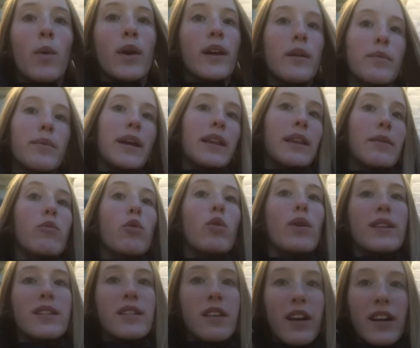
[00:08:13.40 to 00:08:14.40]
we're going to bring them all
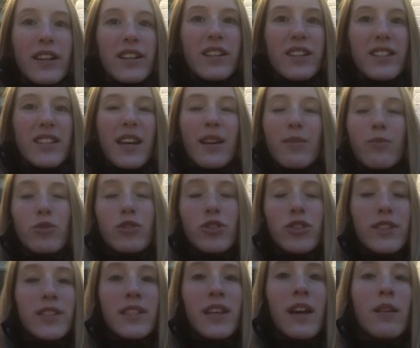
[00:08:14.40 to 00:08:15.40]
inside because animals
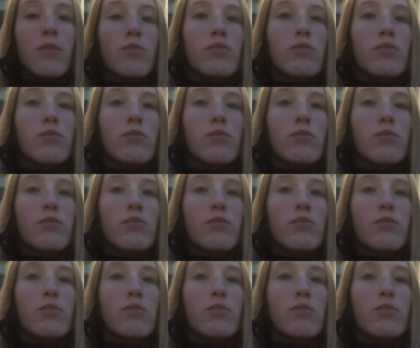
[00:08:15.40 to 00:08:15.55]
just...